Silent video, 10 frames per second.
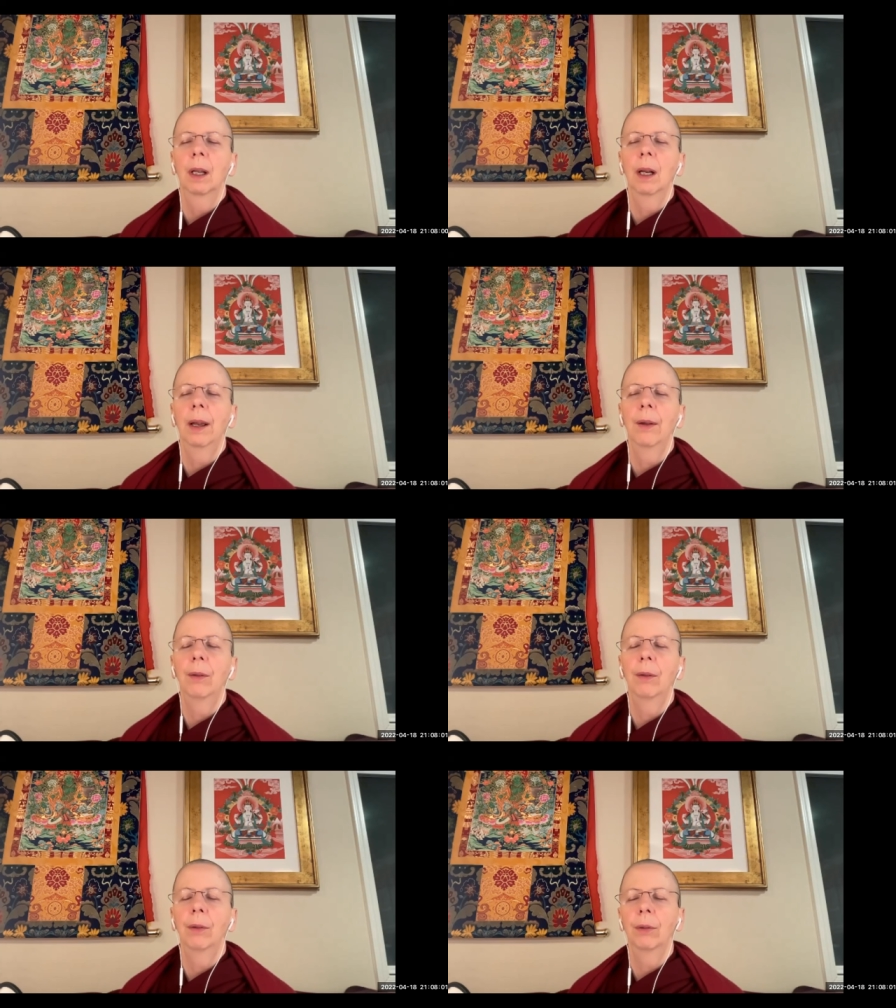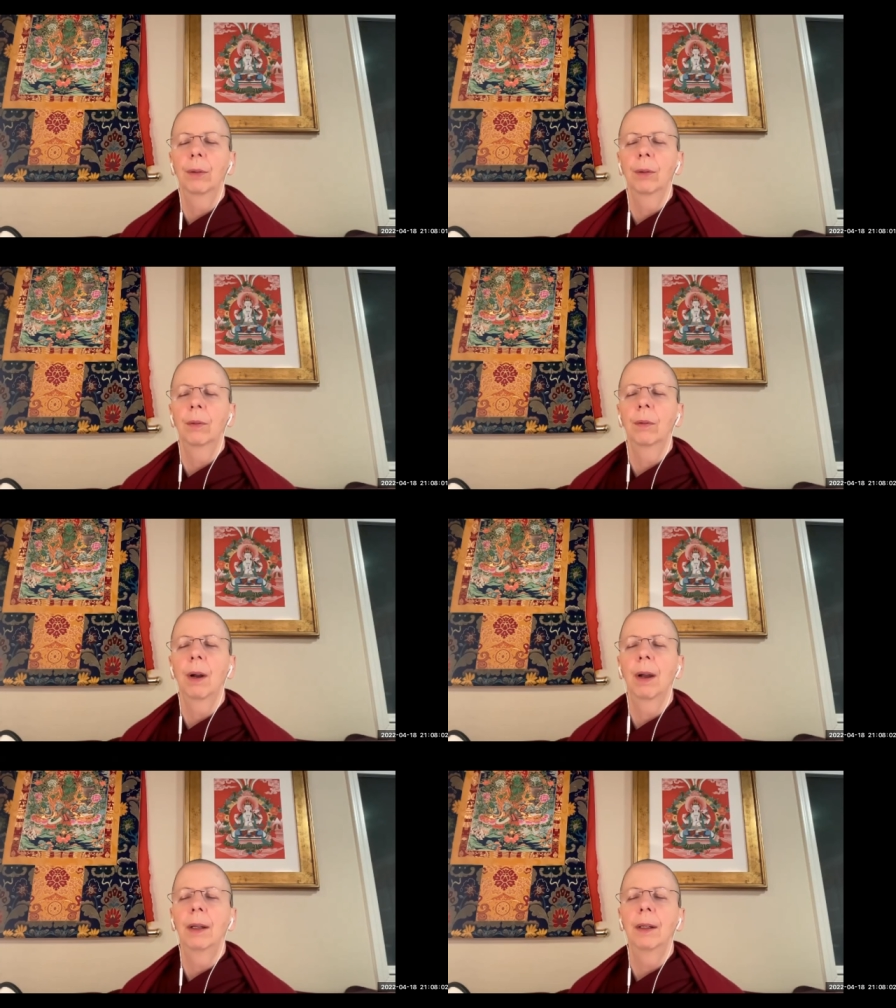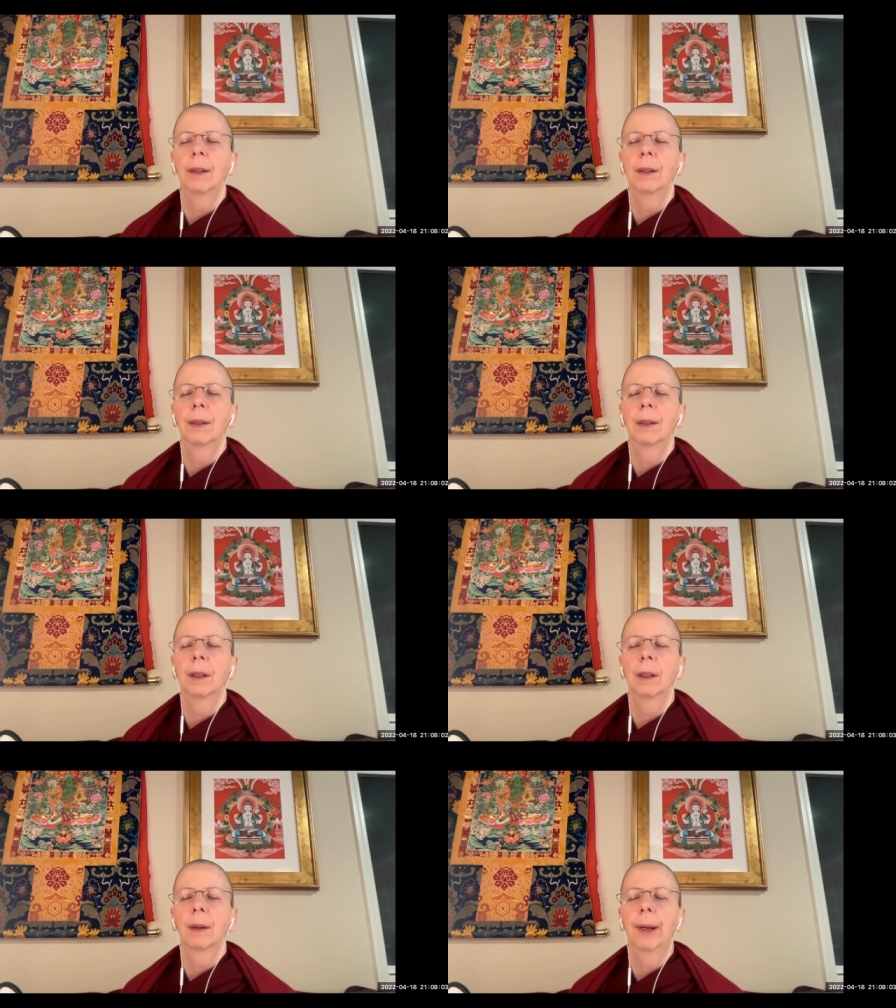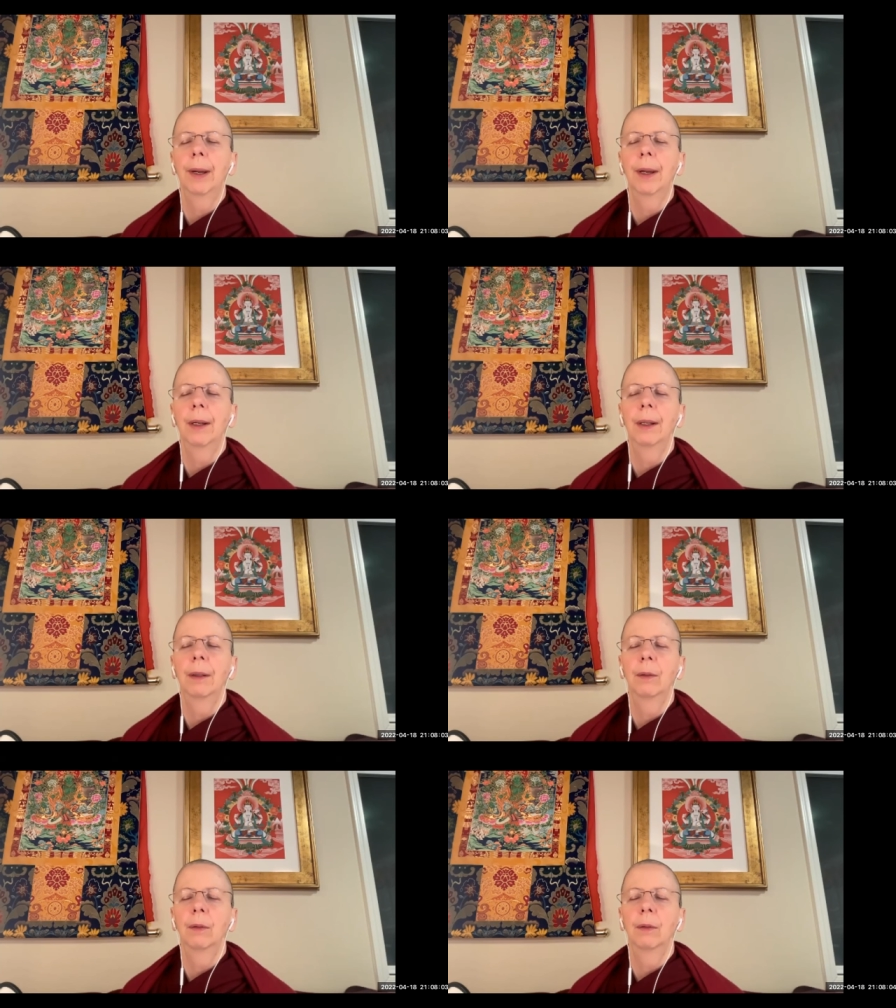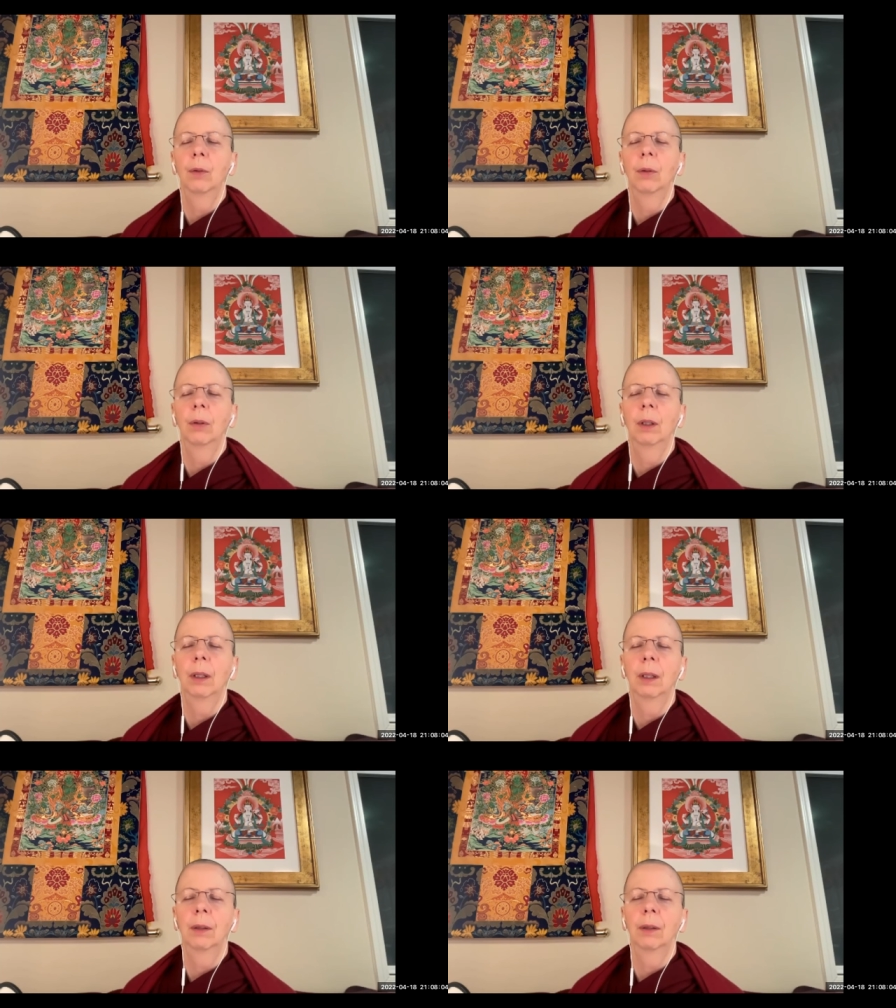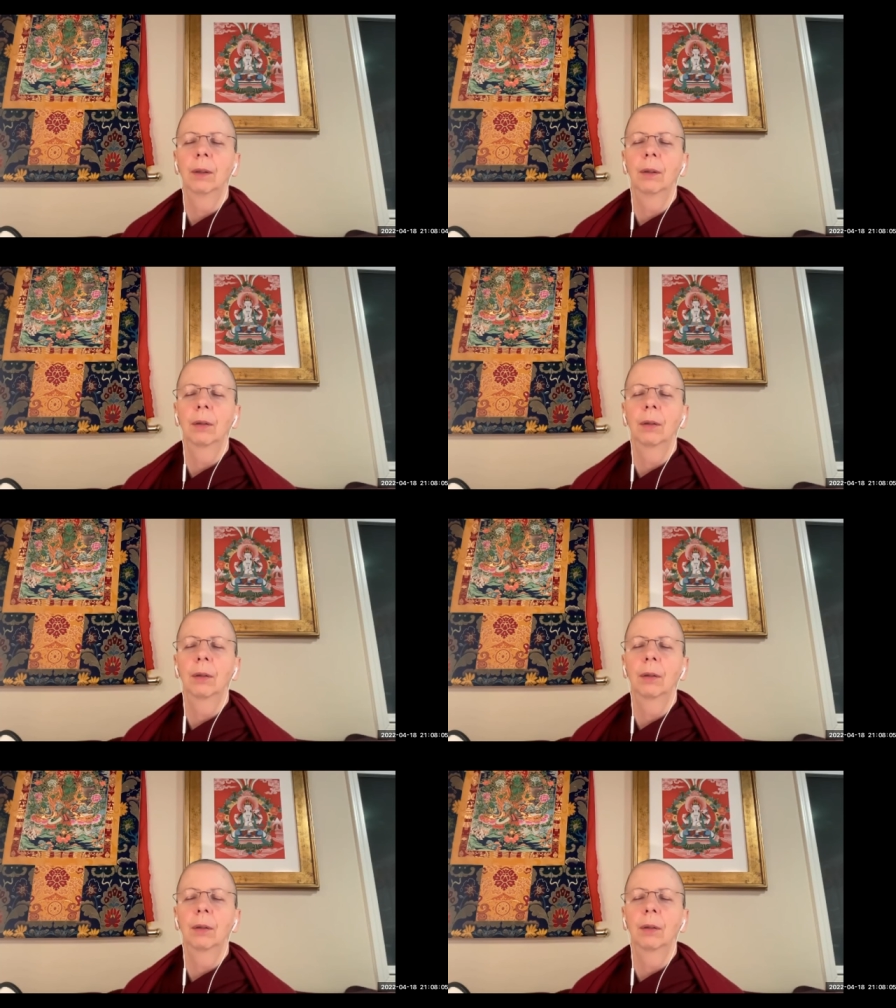Allow the thoughts to arise and abide and fall, and